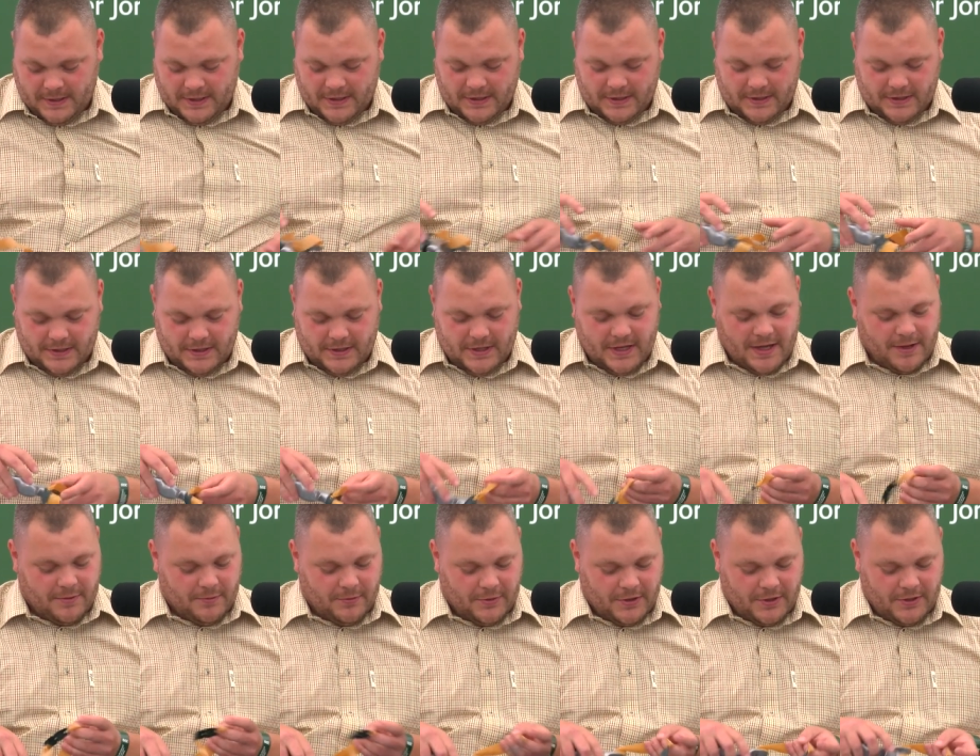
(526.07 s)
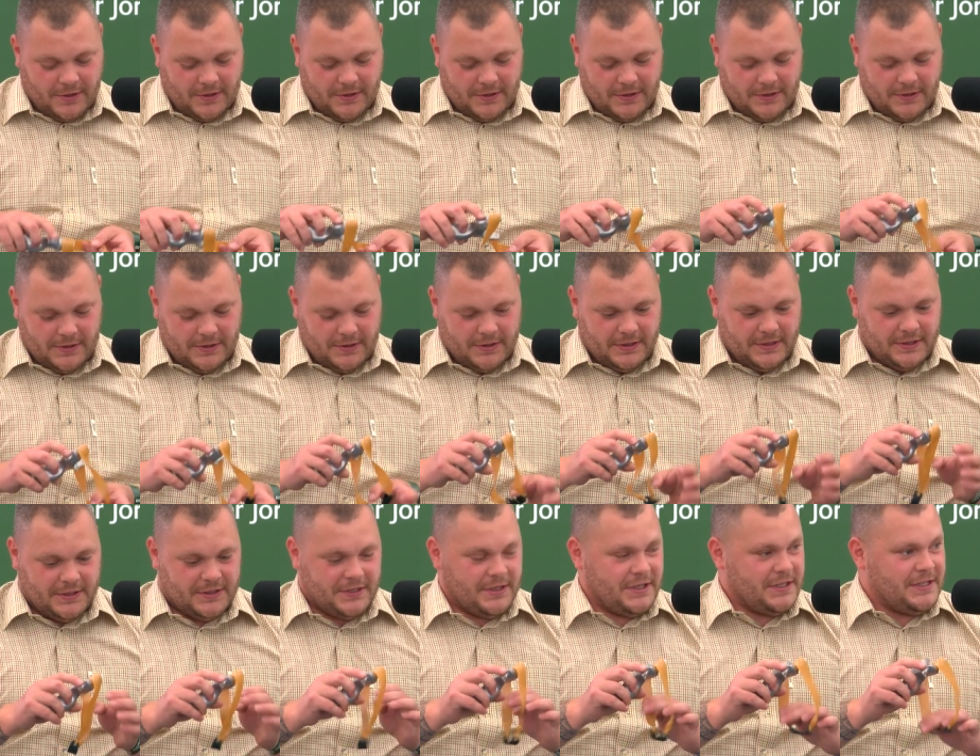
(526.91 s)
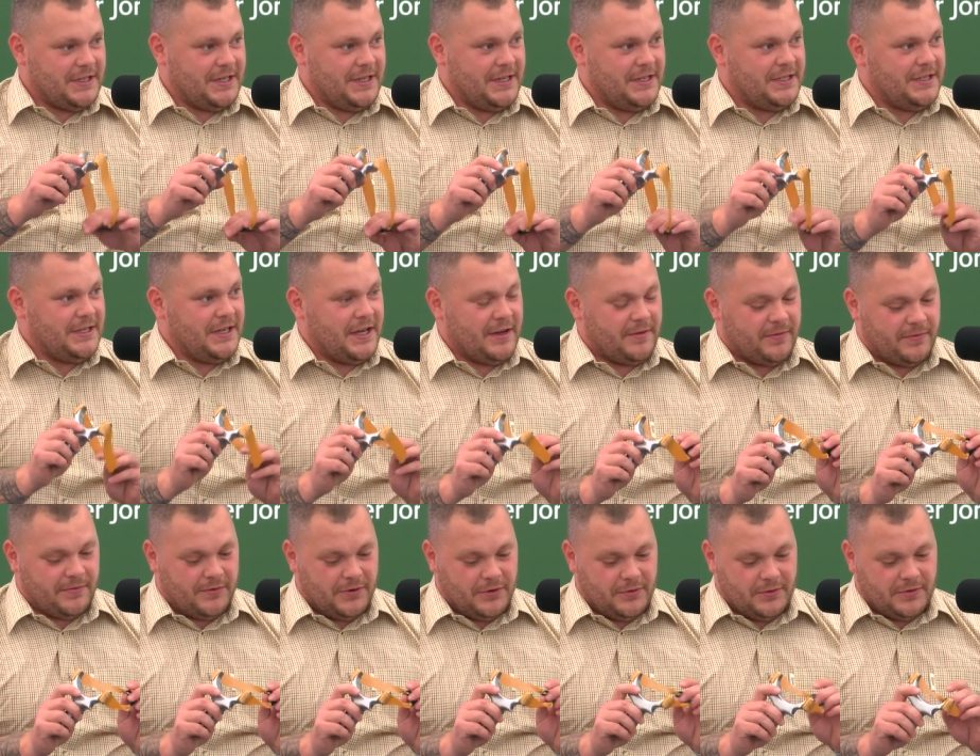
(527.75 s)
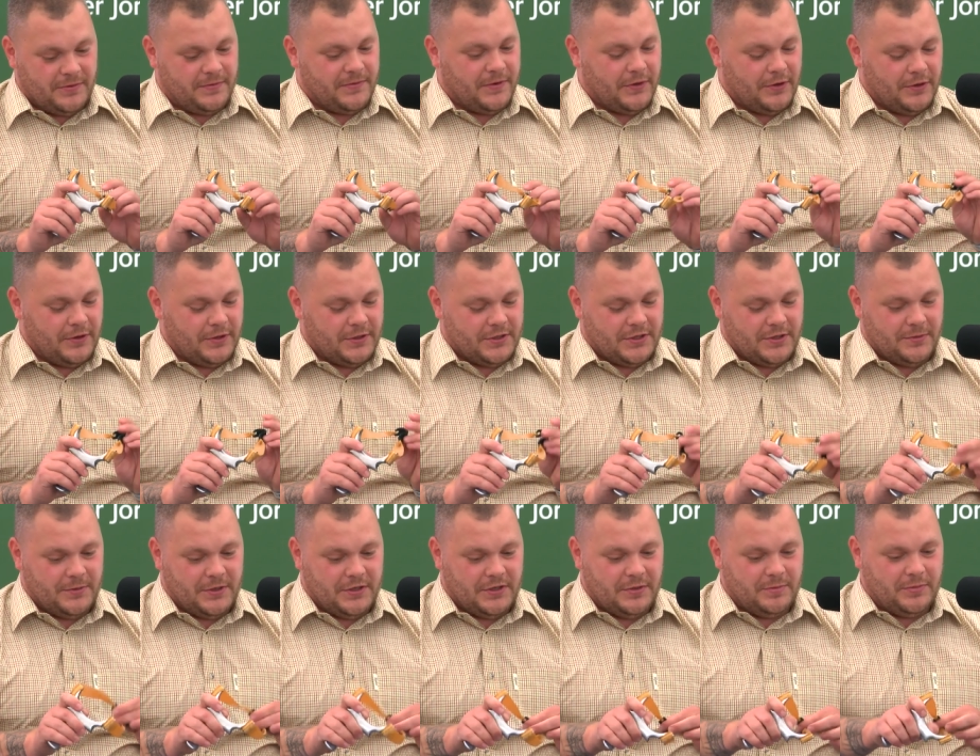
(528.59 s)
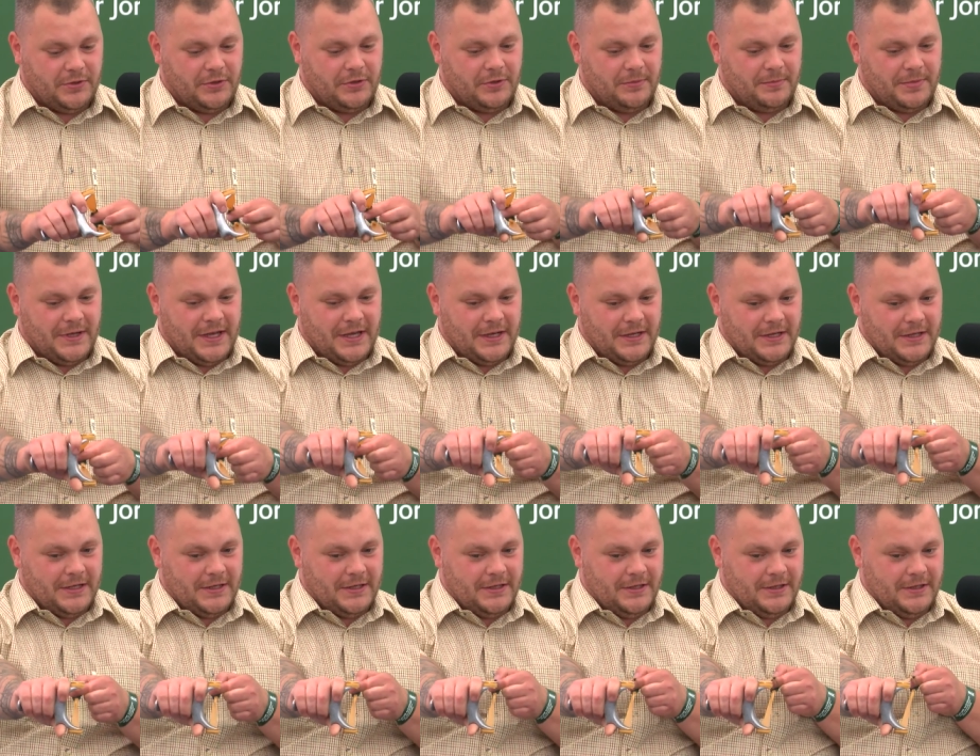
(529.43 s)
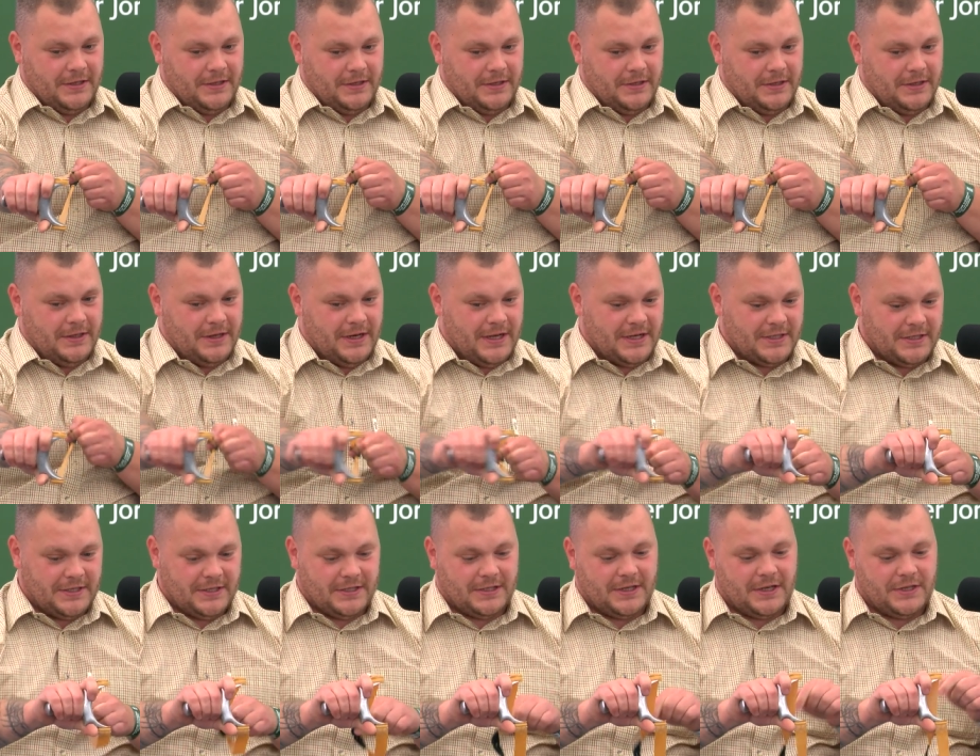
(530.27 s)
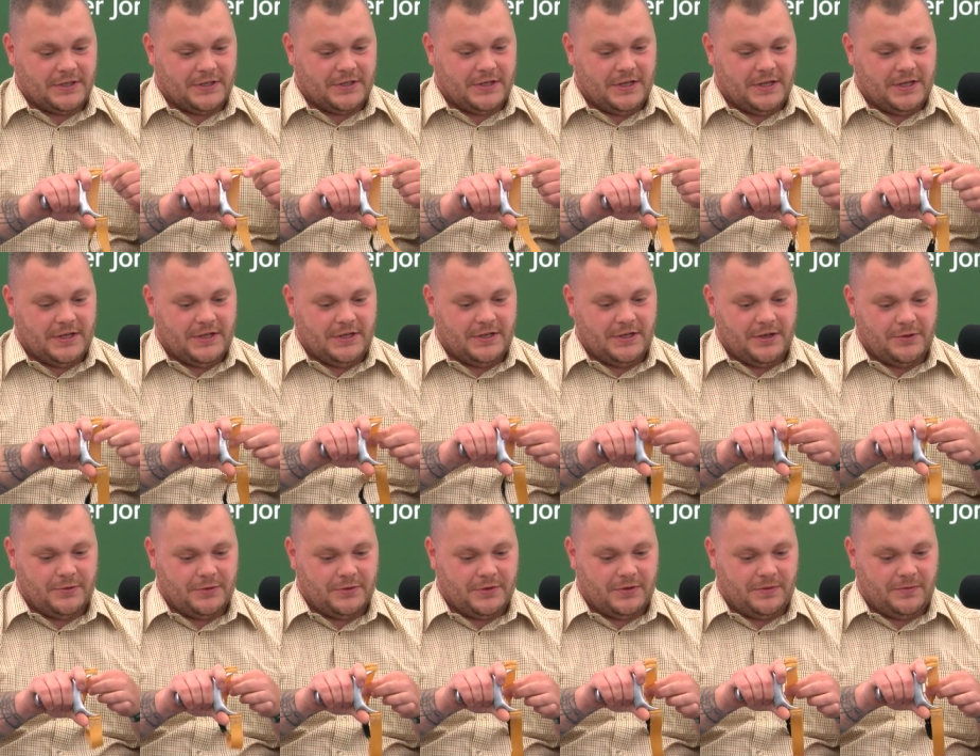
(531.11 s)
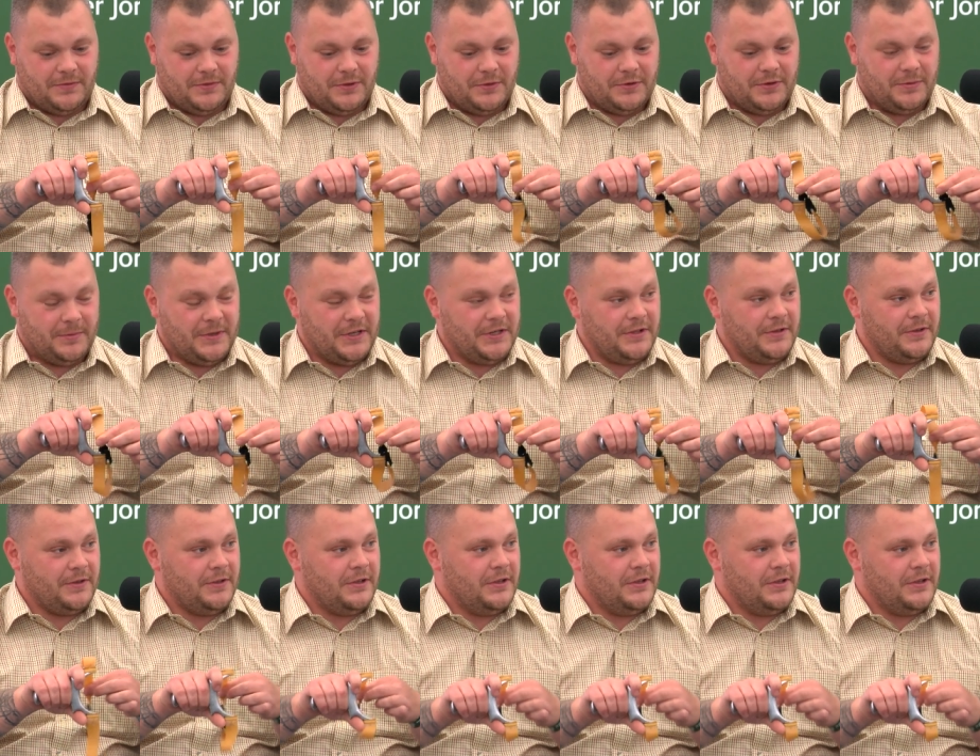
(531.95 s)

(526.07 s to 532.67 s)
And that one is a TTF through the fork. So when you pull back, the elastic actually goes through the middle.